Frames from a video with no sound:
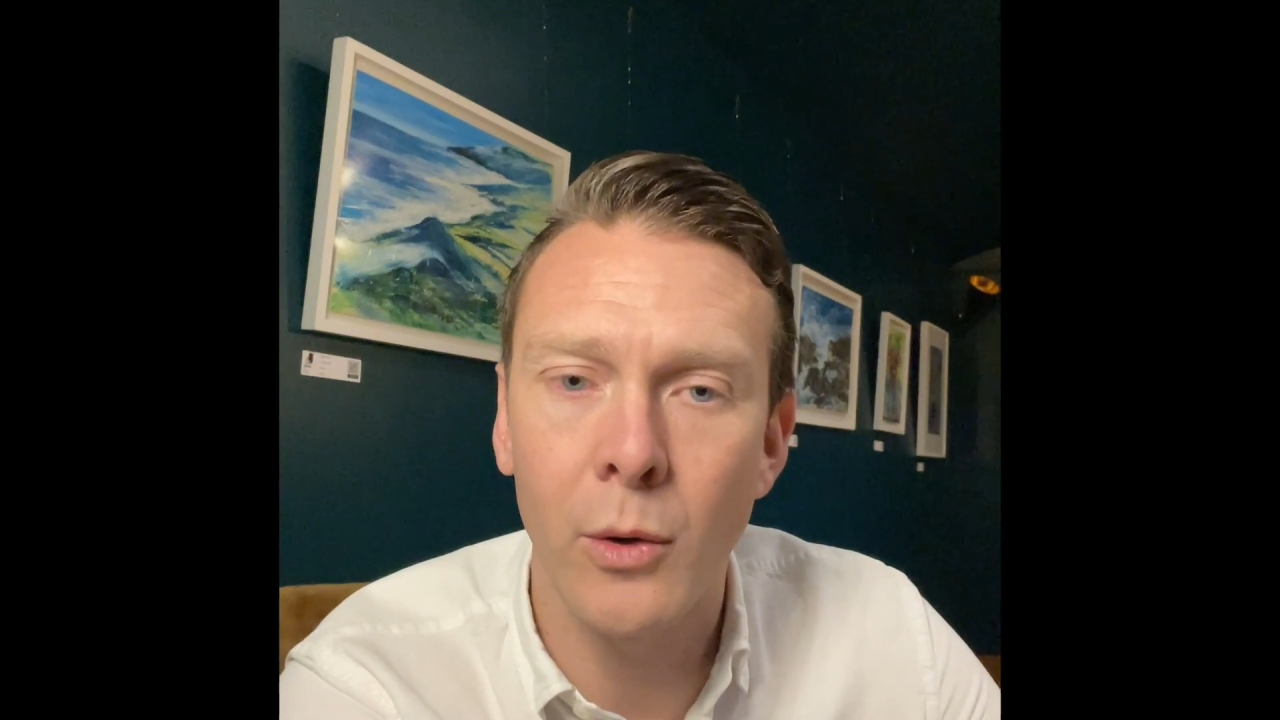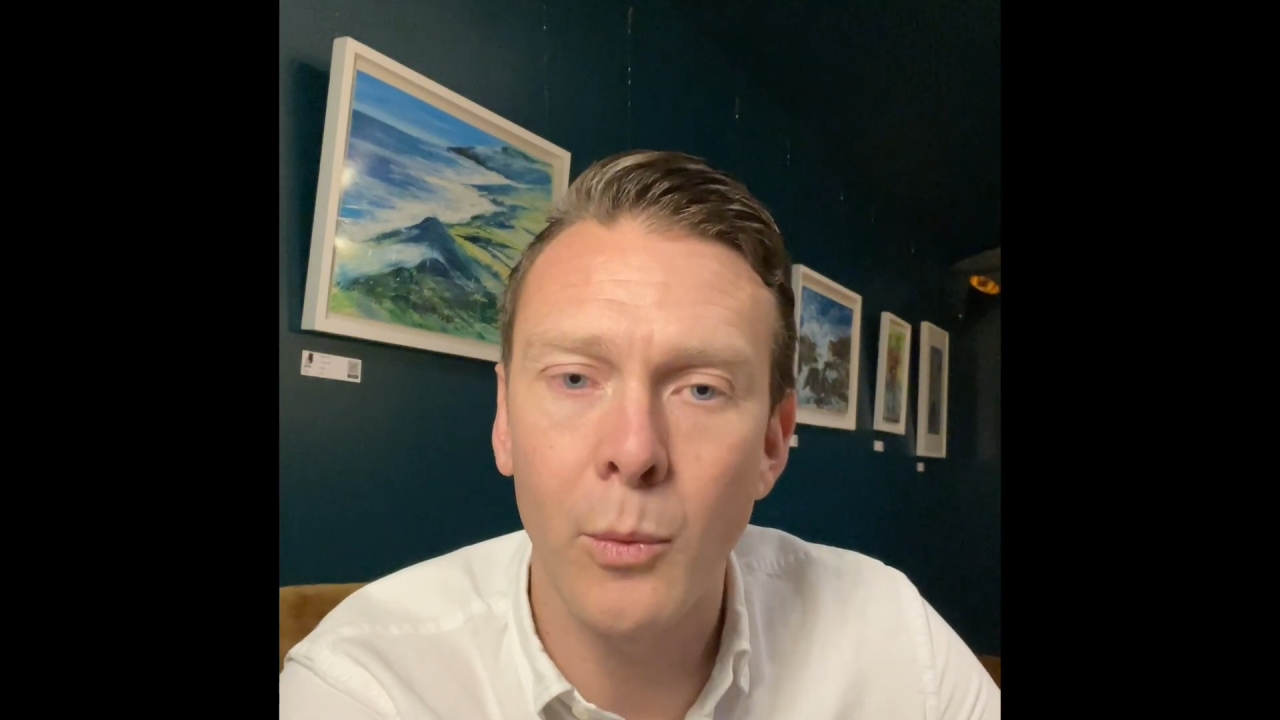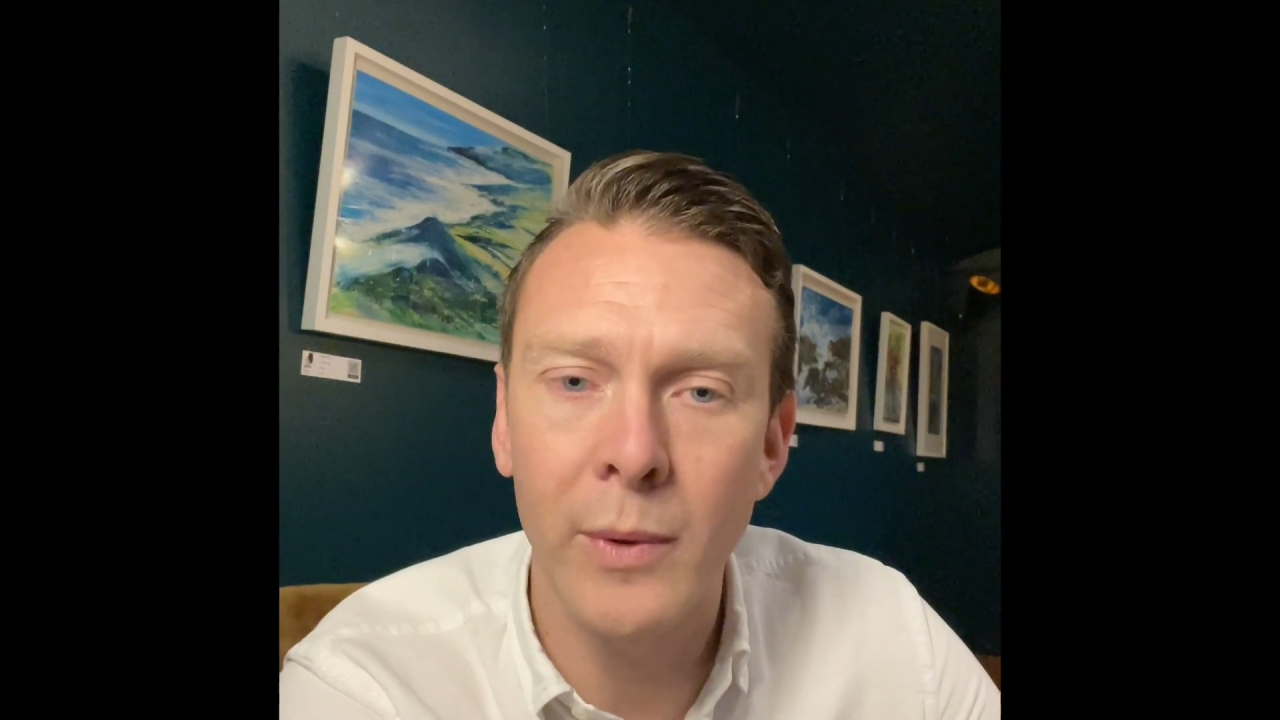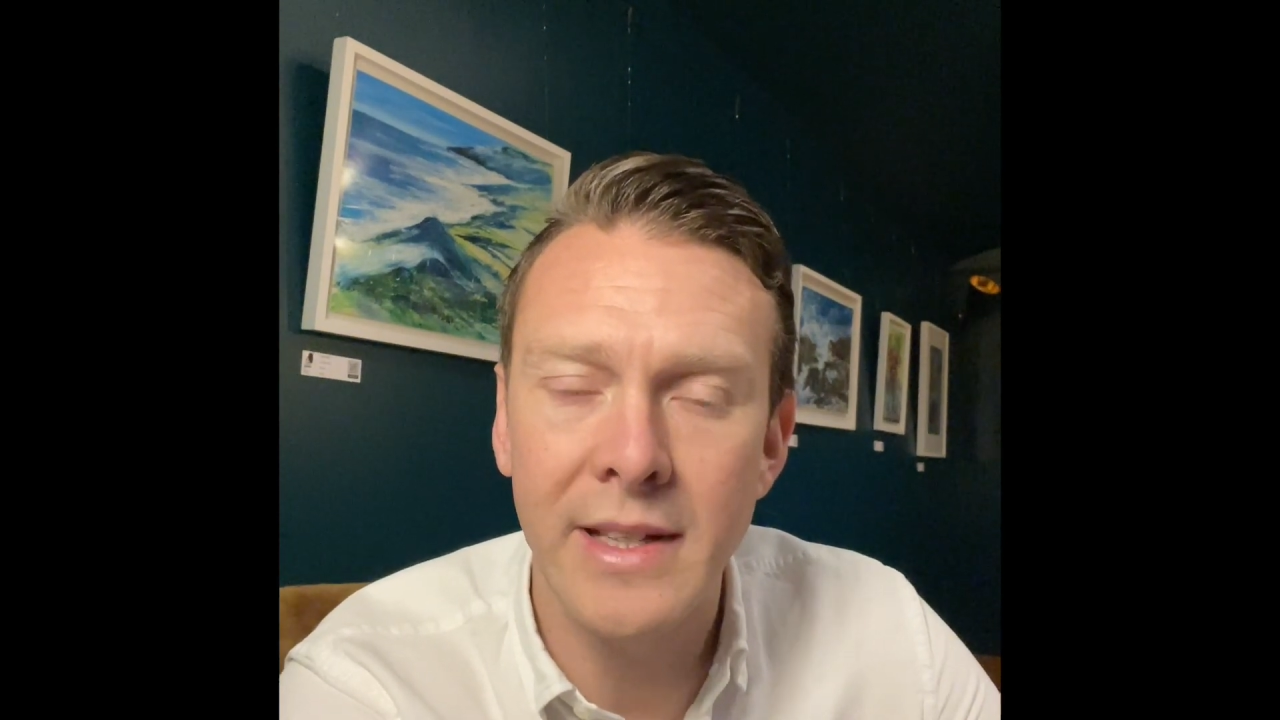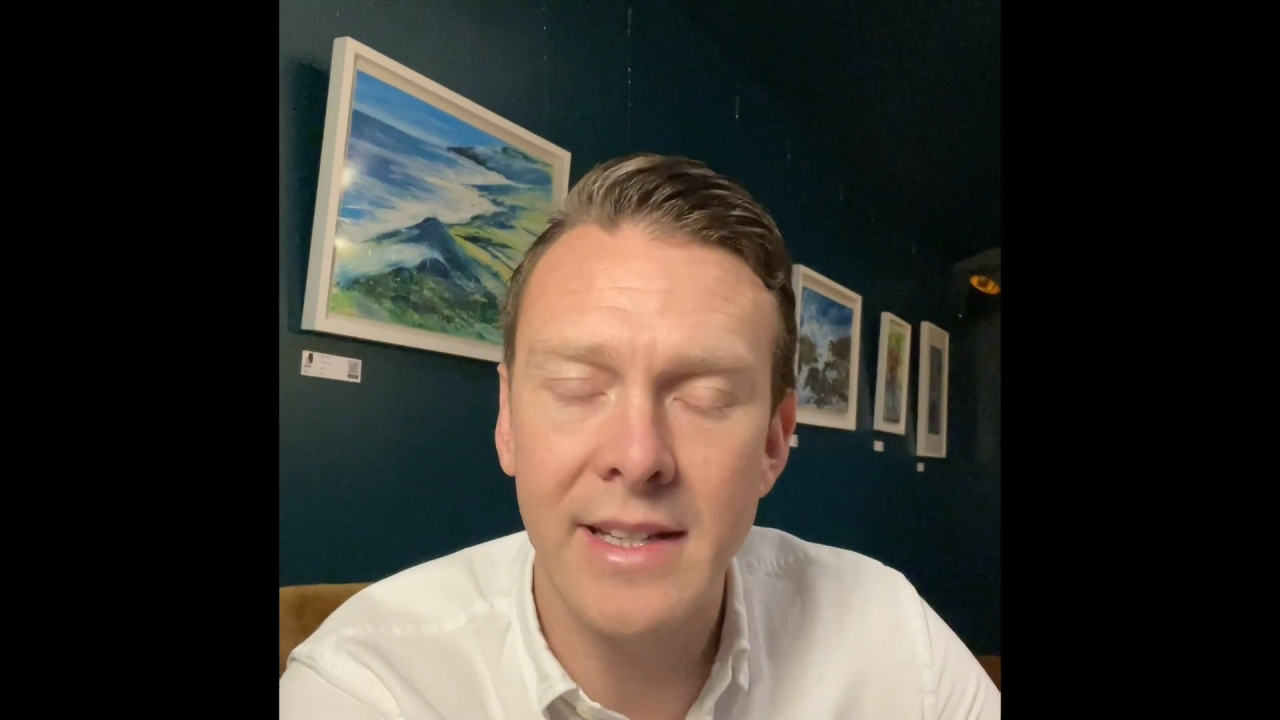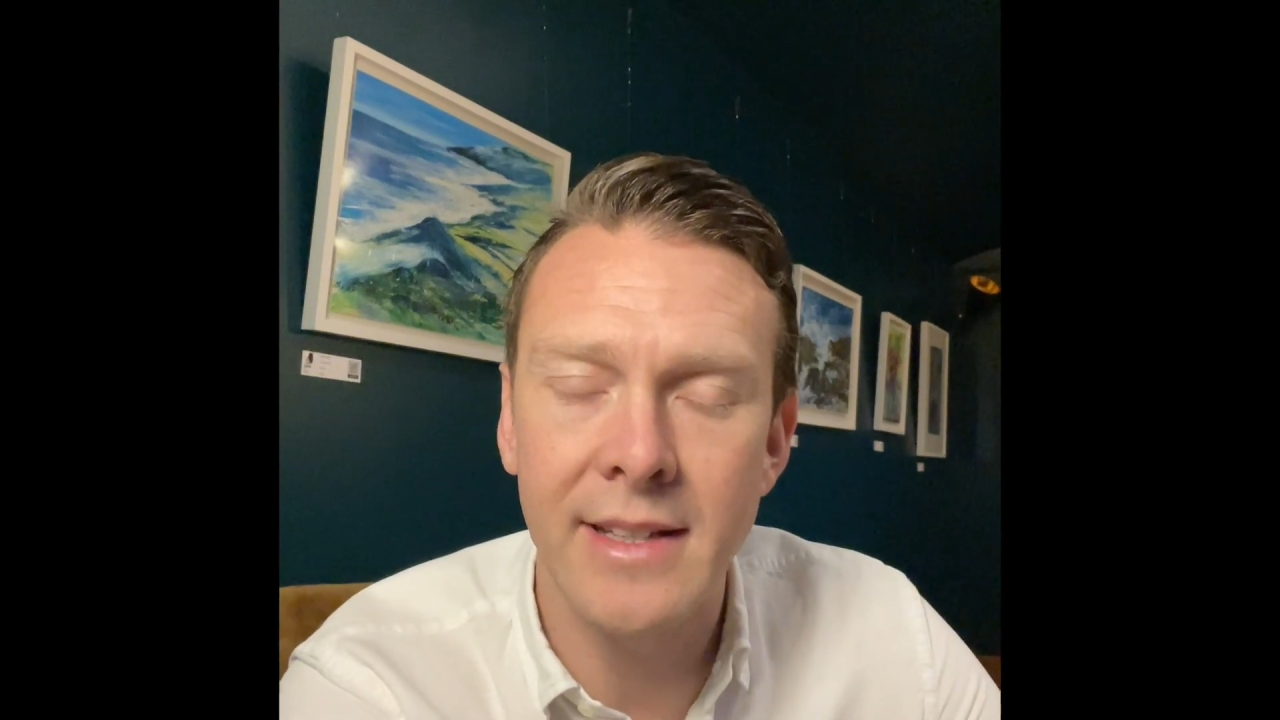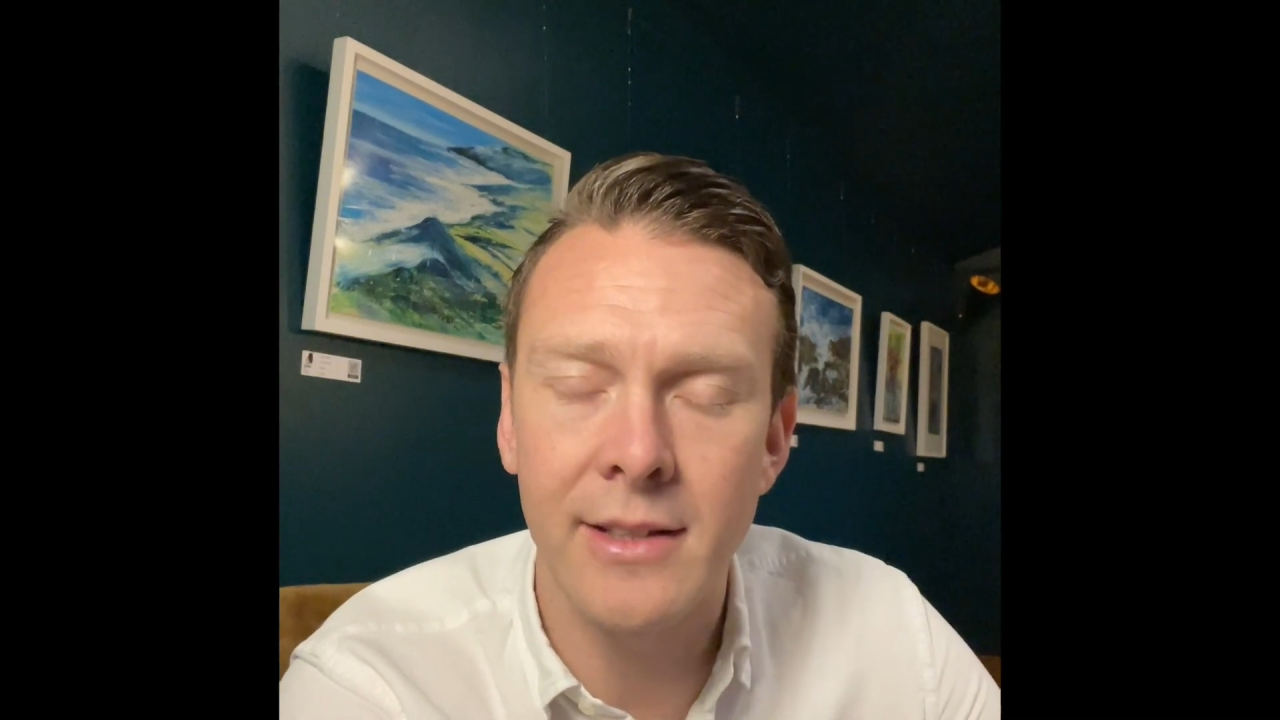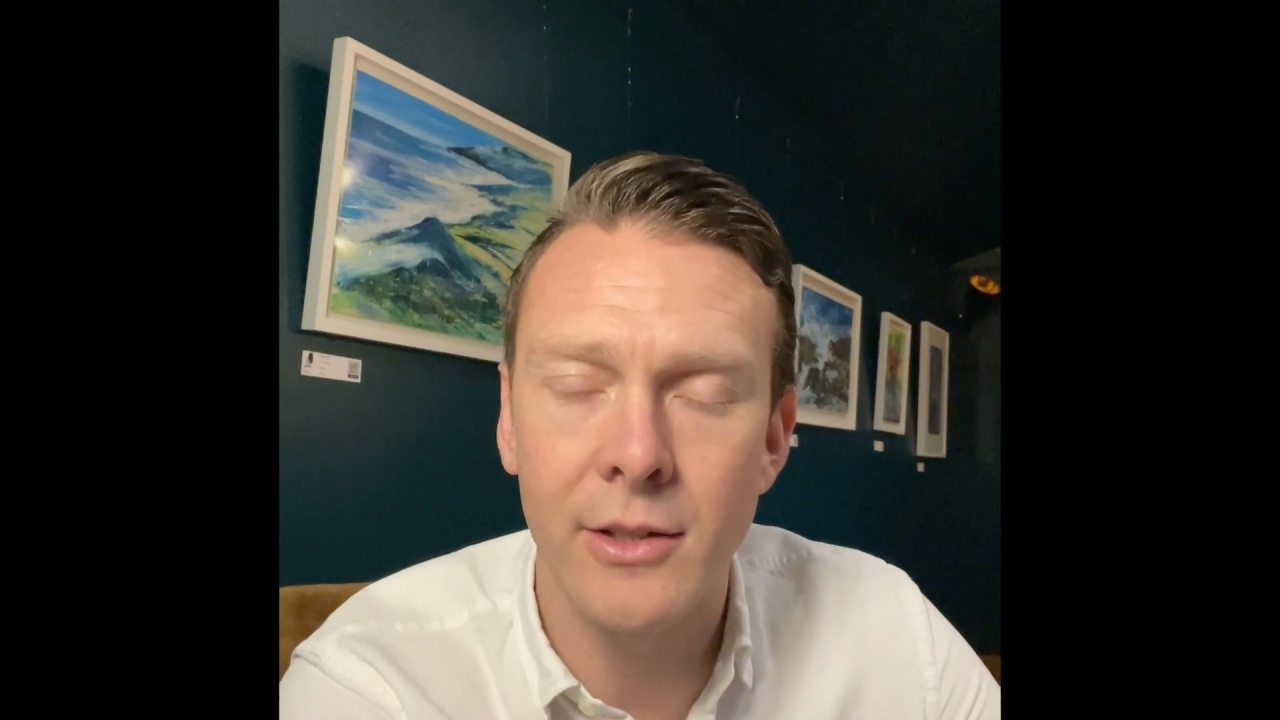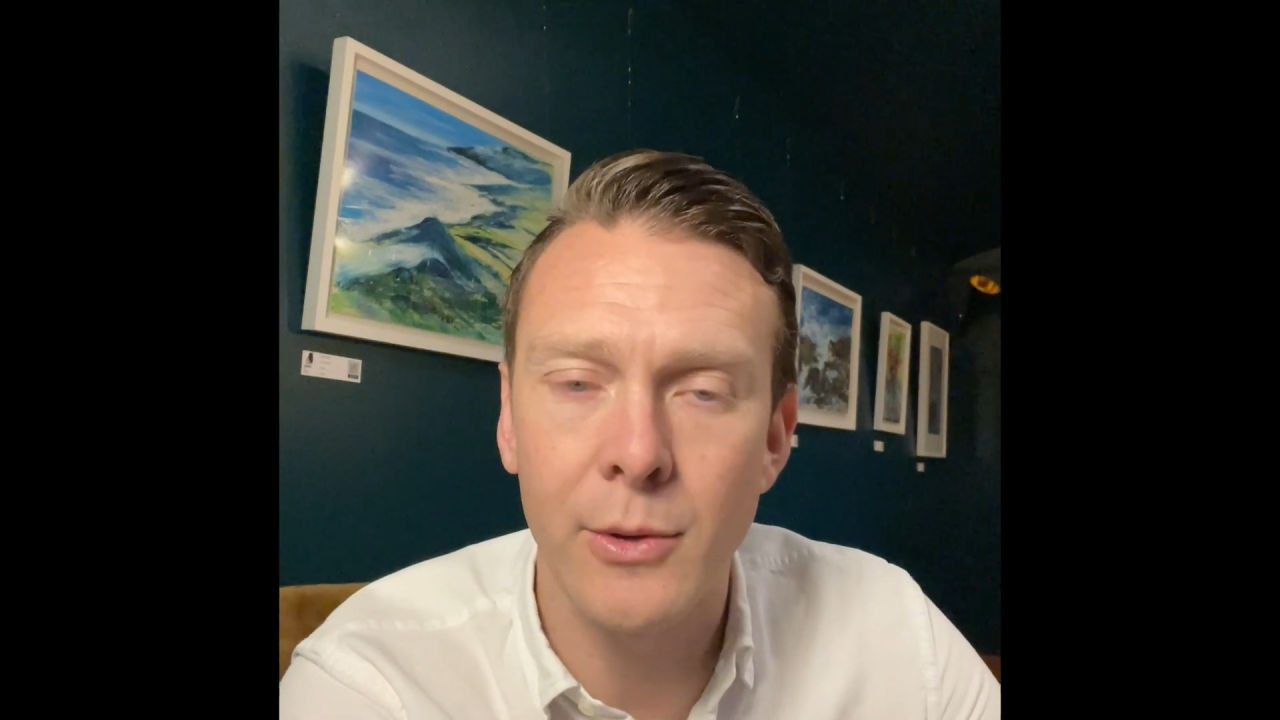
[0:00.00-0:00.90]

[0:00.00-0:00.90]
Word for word: long-winded